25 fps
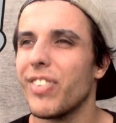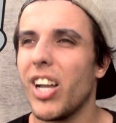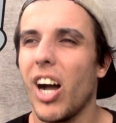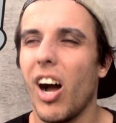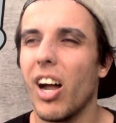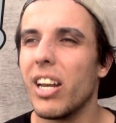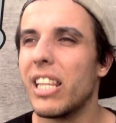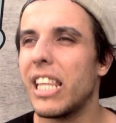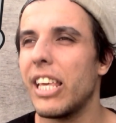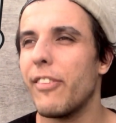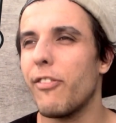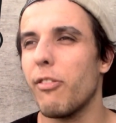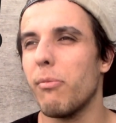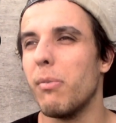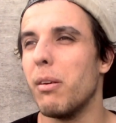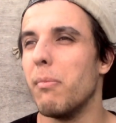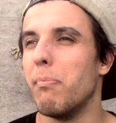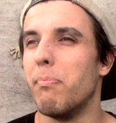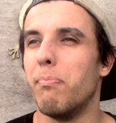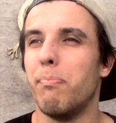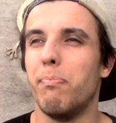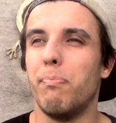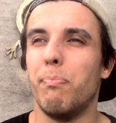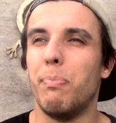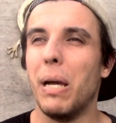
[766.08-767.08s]
I'd give them a
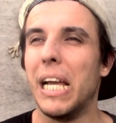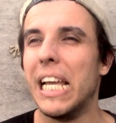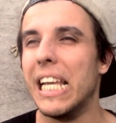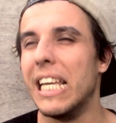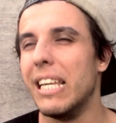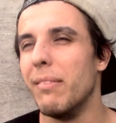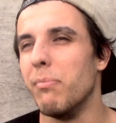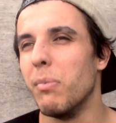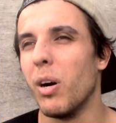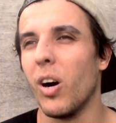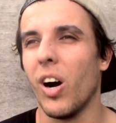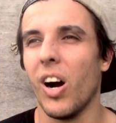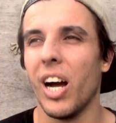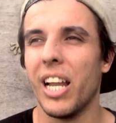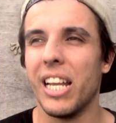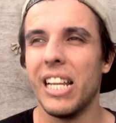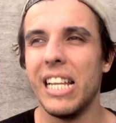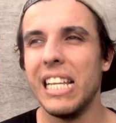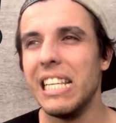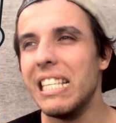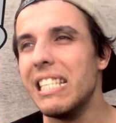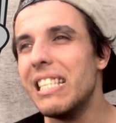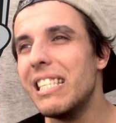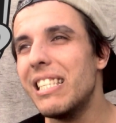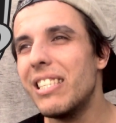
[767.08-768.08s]
B-
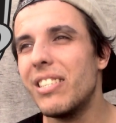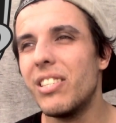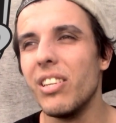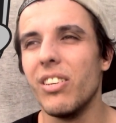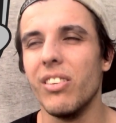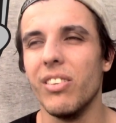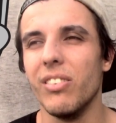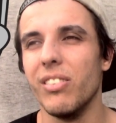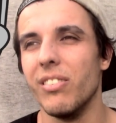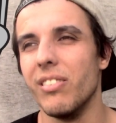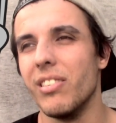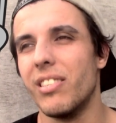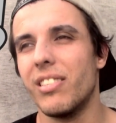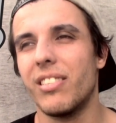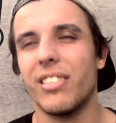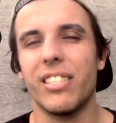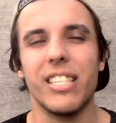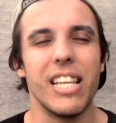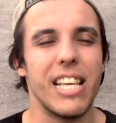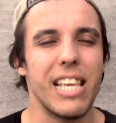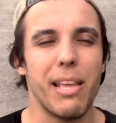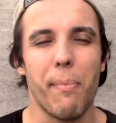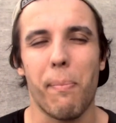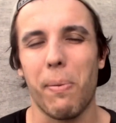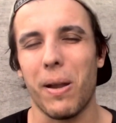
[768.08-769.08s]
to
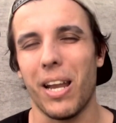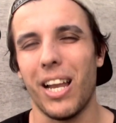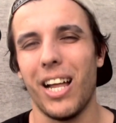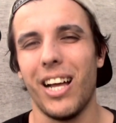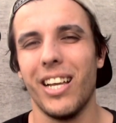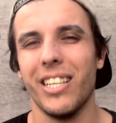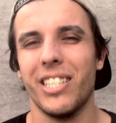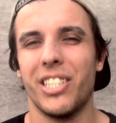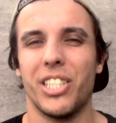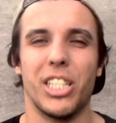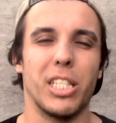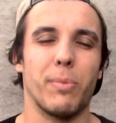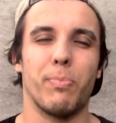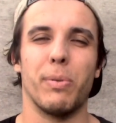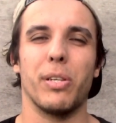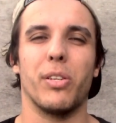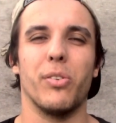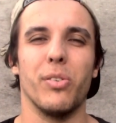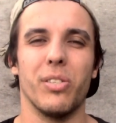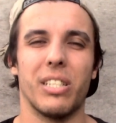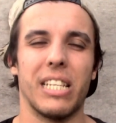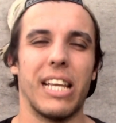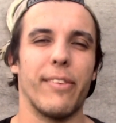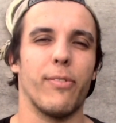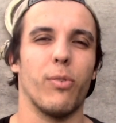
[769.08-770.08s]
C+ just
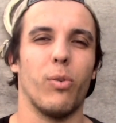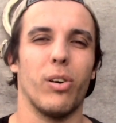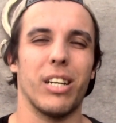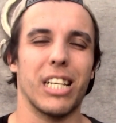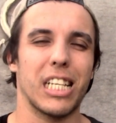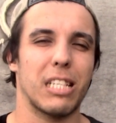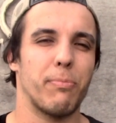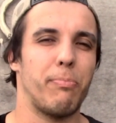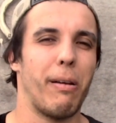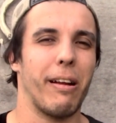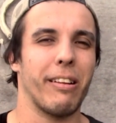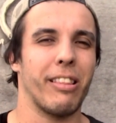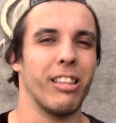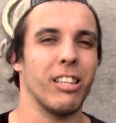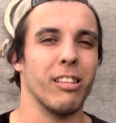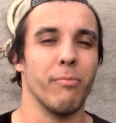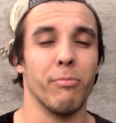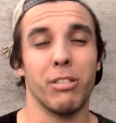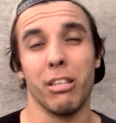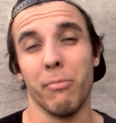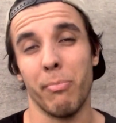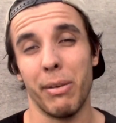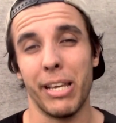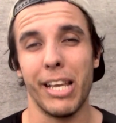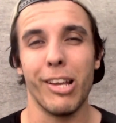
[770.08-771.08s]
because everyone expected them
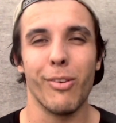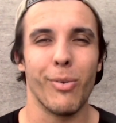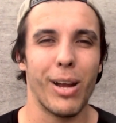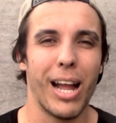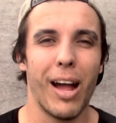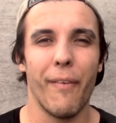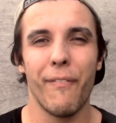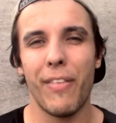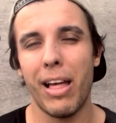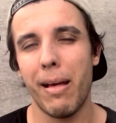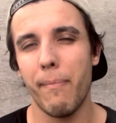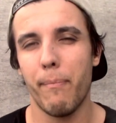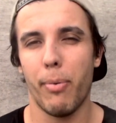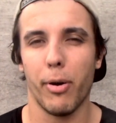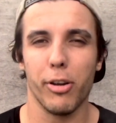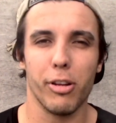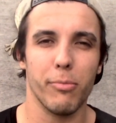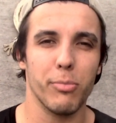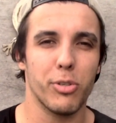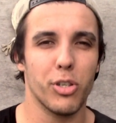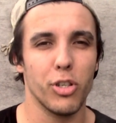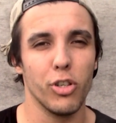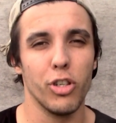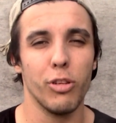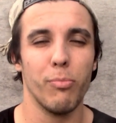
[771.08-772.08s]
to be around that
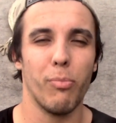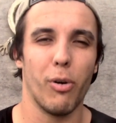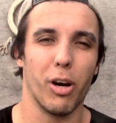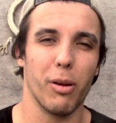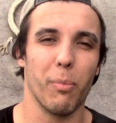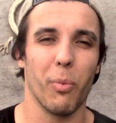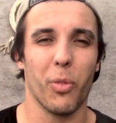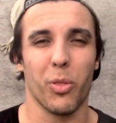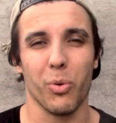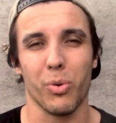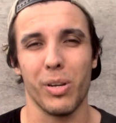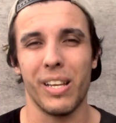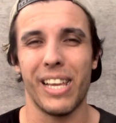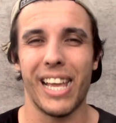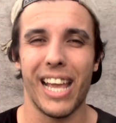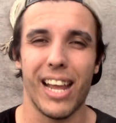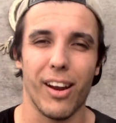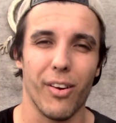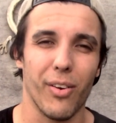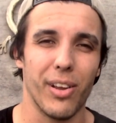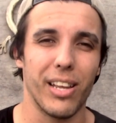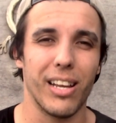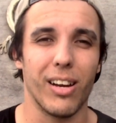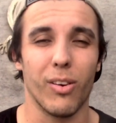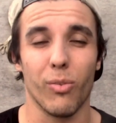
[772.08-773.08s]
bottom 2, bottom 3
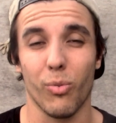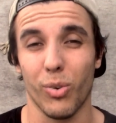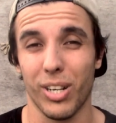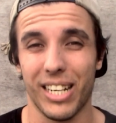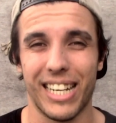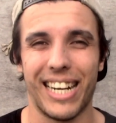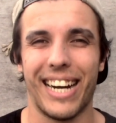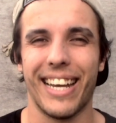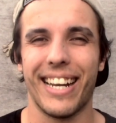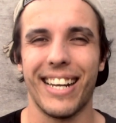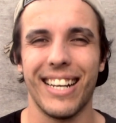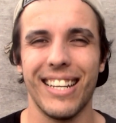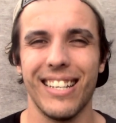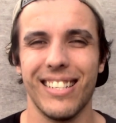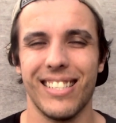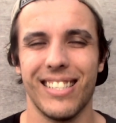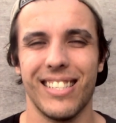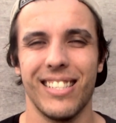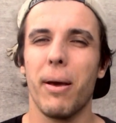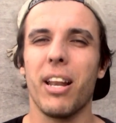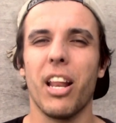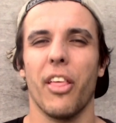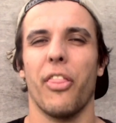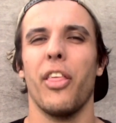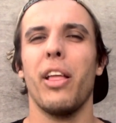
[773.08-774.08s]
area regardless.
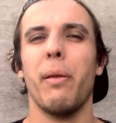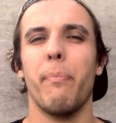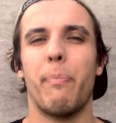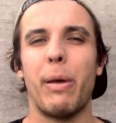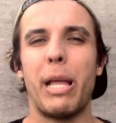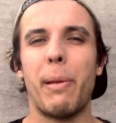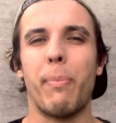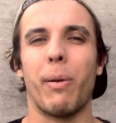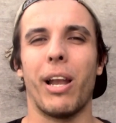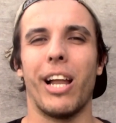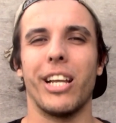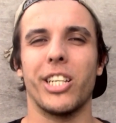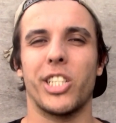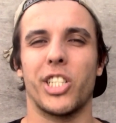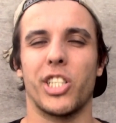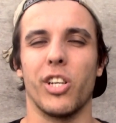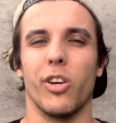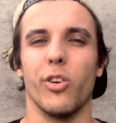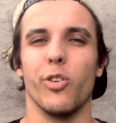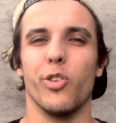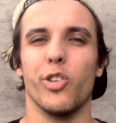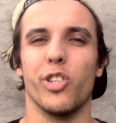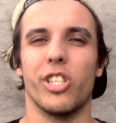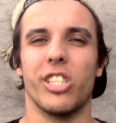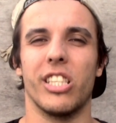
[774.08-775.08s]
But I think B+
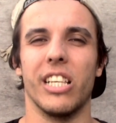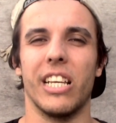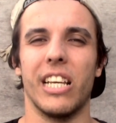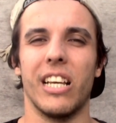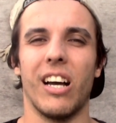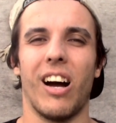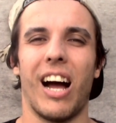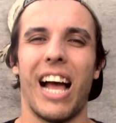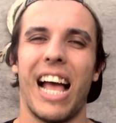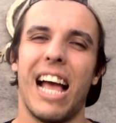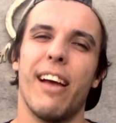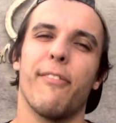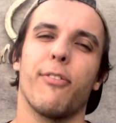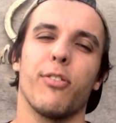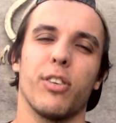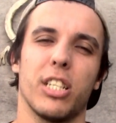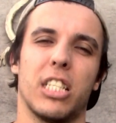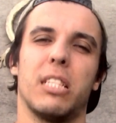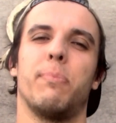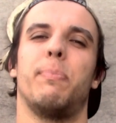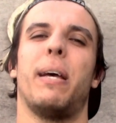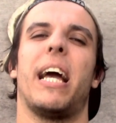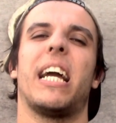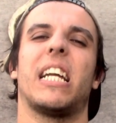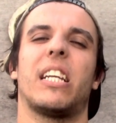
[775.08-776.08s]
shows that I have
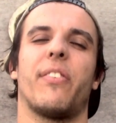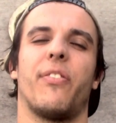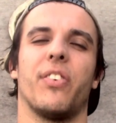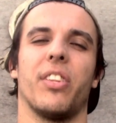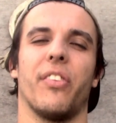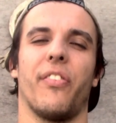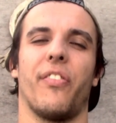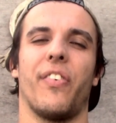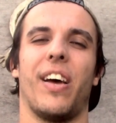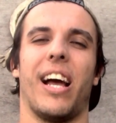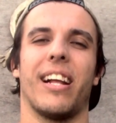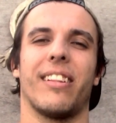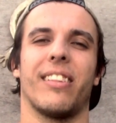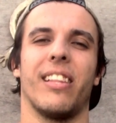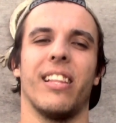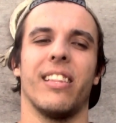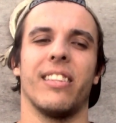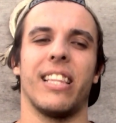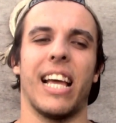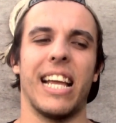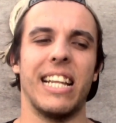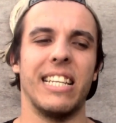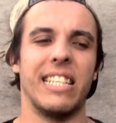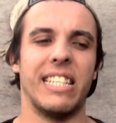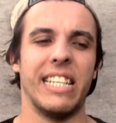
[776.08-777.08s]
respect for the fact that
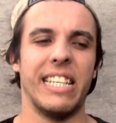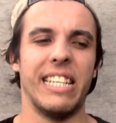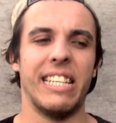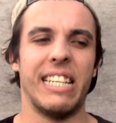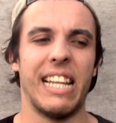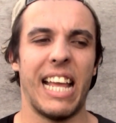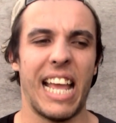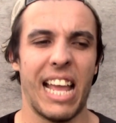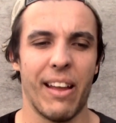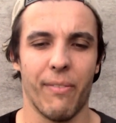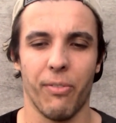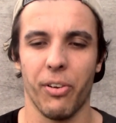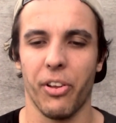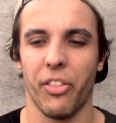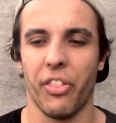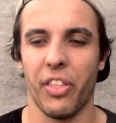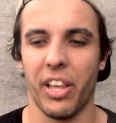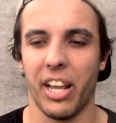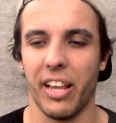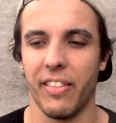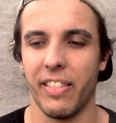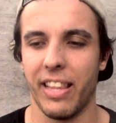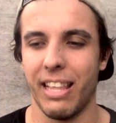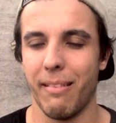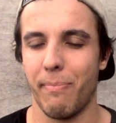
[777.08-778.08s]
they did
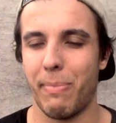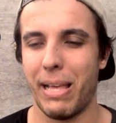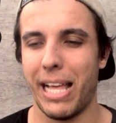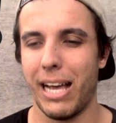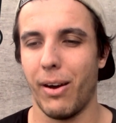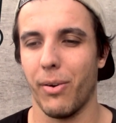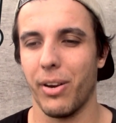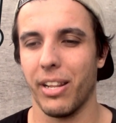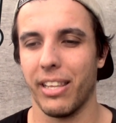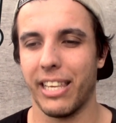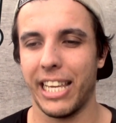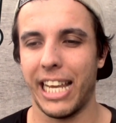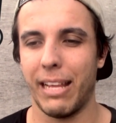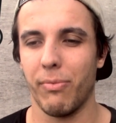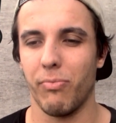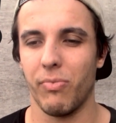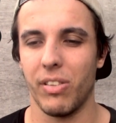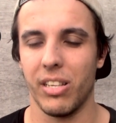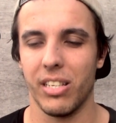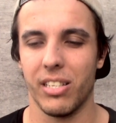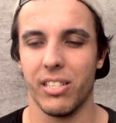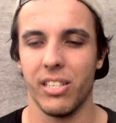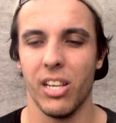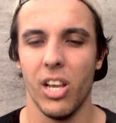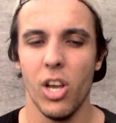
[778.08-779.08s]
everything in their power to keep
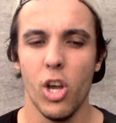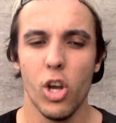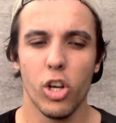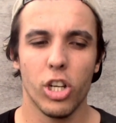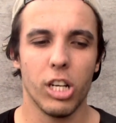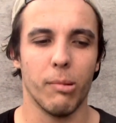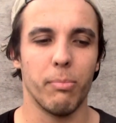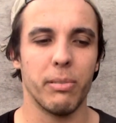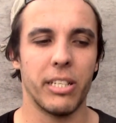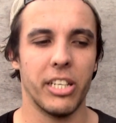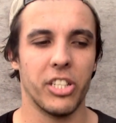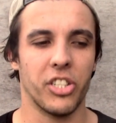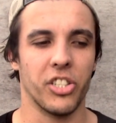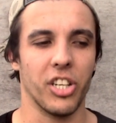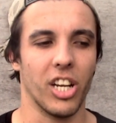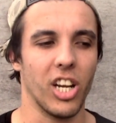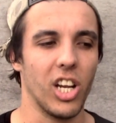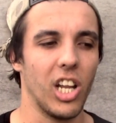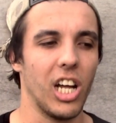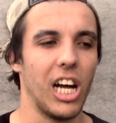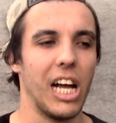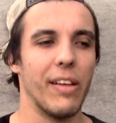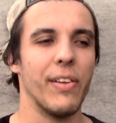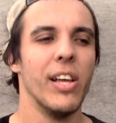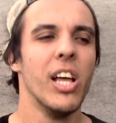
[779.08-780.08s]
this competition
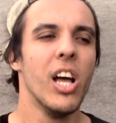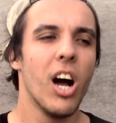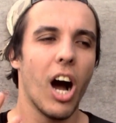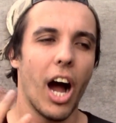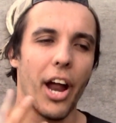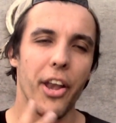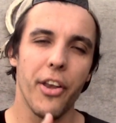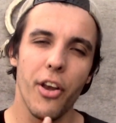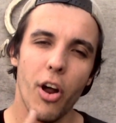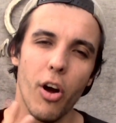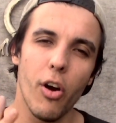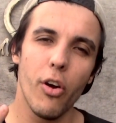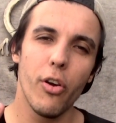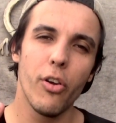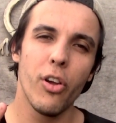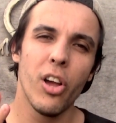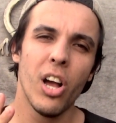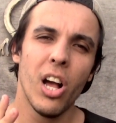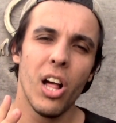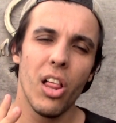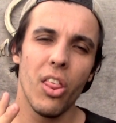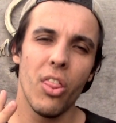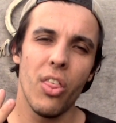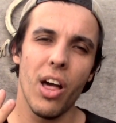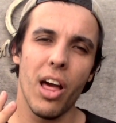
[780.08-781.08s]
alive. I know
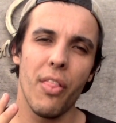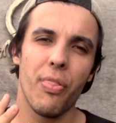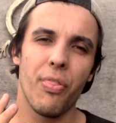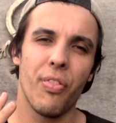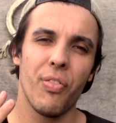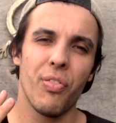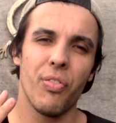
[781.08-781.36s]
that